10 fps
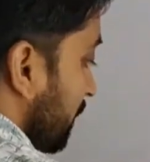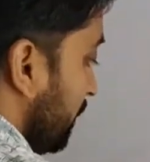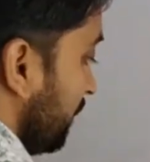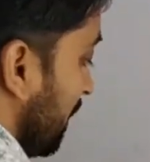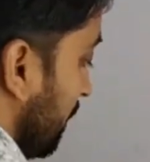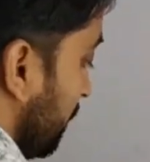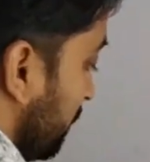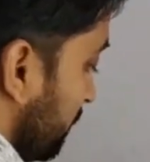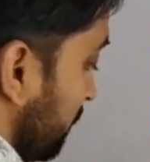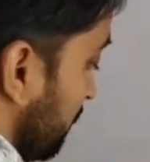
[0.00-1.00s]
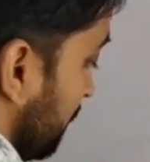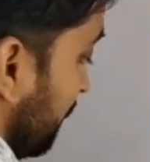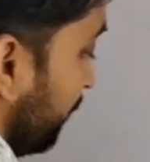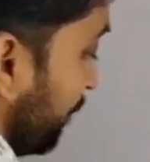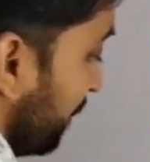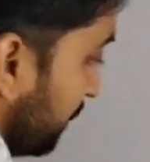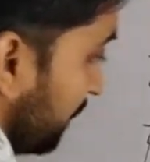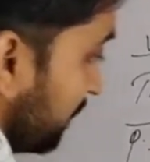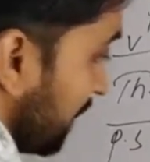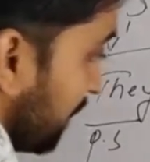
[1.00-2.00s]
the important
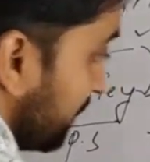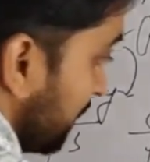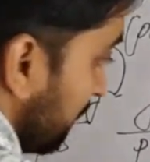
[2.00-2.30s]
things are still